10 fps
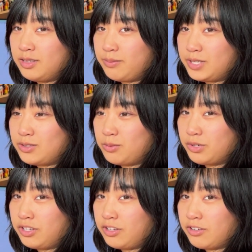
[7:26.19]
He's super
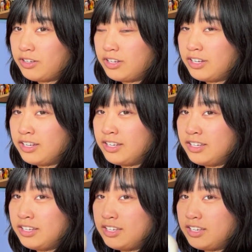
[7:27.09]
cute.
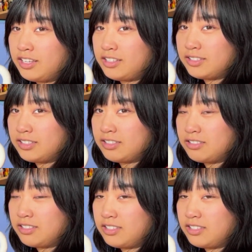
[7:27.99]
And this is